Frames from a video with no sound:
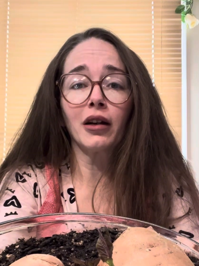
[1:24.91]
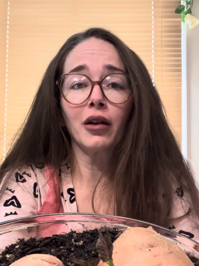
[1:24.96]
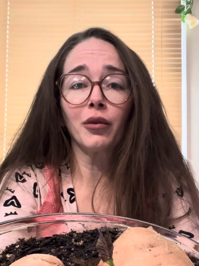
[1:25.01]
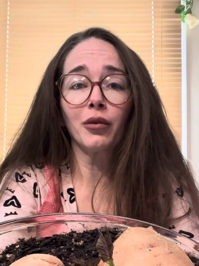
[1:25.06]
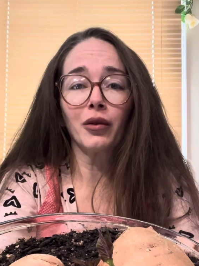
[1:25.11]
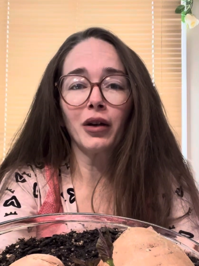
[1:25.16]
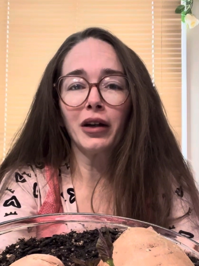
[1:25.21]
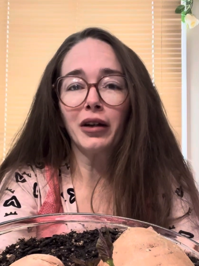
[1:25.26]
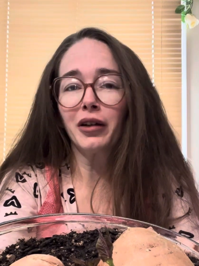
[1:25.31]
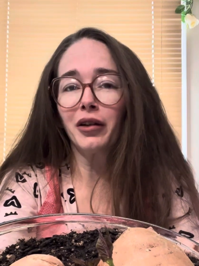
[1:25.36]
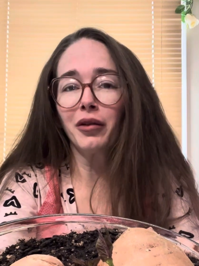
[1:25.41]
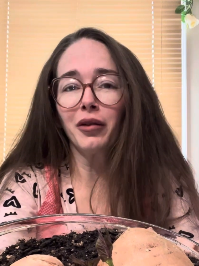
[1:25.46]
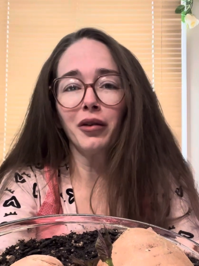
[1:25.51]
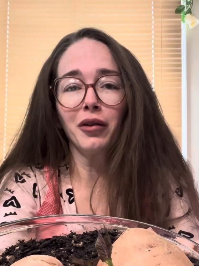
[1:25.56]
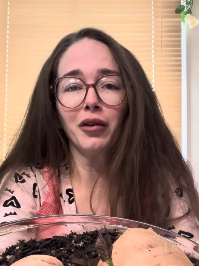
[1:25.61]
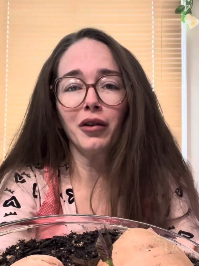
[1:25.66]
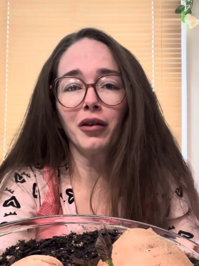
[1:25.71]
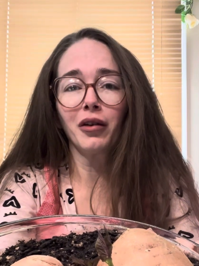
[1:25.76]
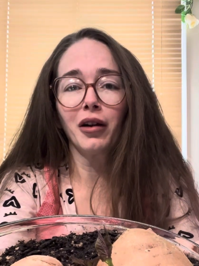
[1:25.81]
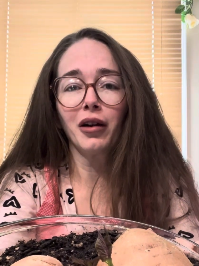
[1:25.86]

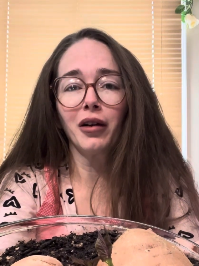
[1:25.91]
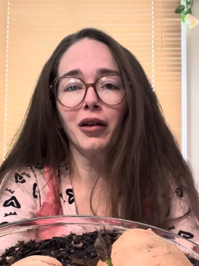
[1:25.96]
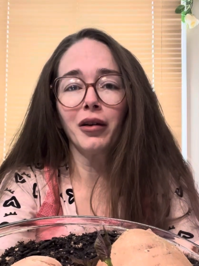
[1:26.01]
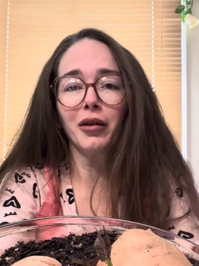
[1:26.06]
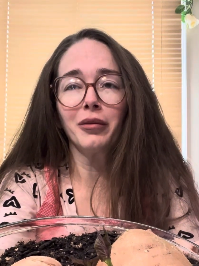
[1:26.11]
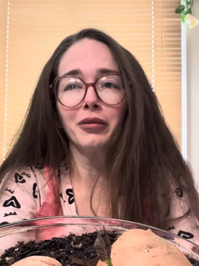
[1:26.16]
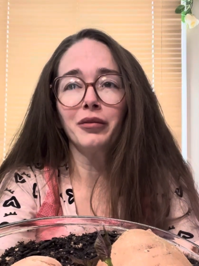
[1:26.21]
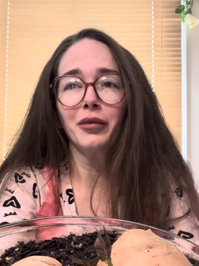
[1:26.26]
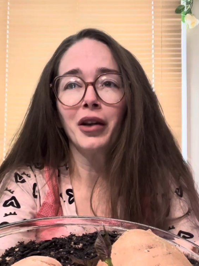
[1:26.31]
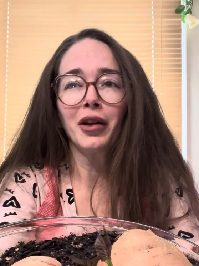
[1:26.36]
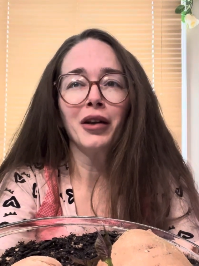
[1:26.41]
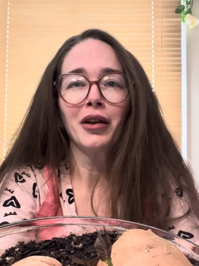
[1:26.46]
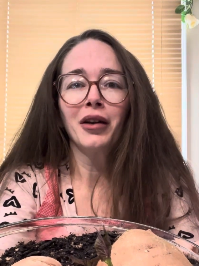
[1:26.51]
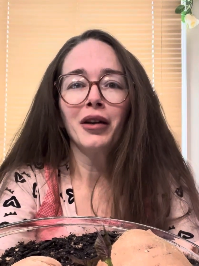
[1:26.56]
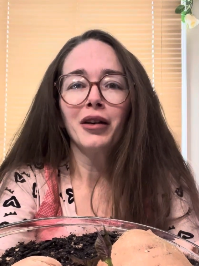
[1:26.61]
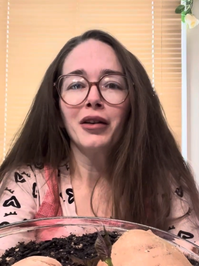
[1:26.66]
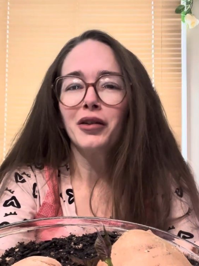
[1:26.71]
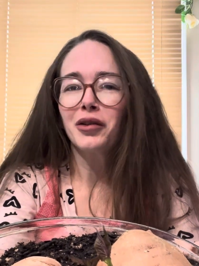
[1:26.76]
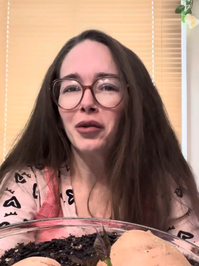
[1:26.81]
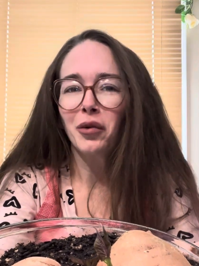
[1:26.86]
regular
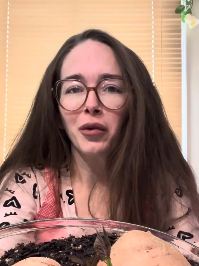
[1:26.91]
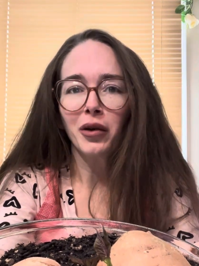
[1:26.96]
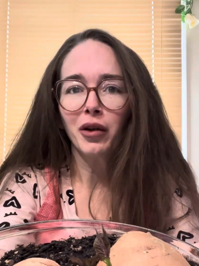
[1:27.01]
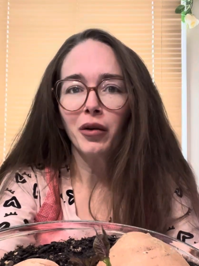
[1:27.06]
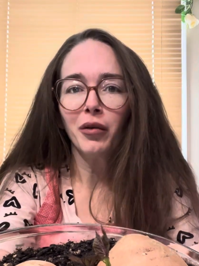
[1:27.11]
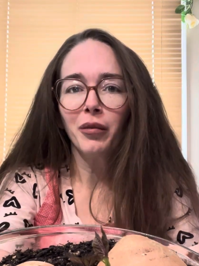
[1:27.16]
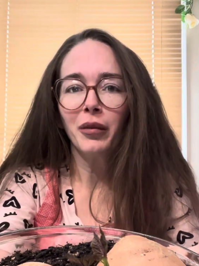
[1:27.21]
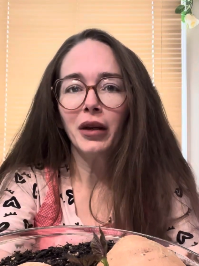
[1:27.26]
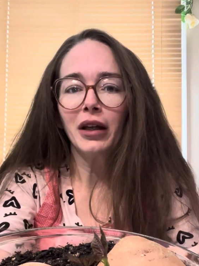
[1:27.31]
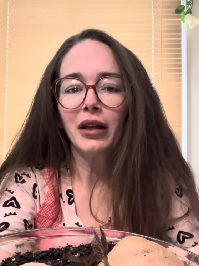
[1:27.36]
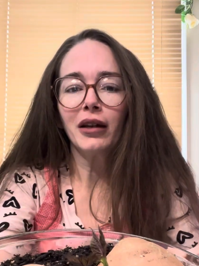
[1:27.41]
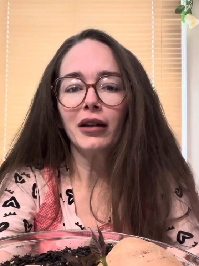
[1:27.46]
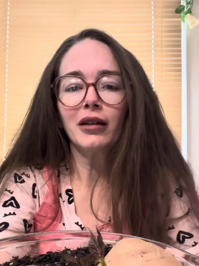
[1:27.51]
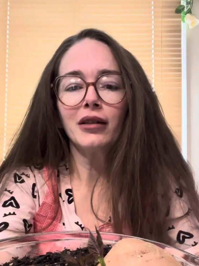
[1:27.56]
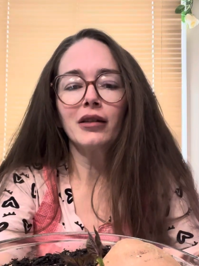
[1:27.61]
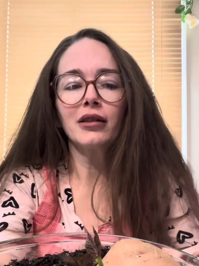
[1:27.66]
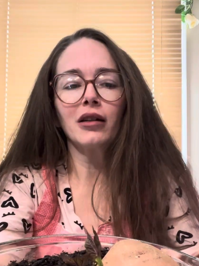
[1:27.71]
soil mix.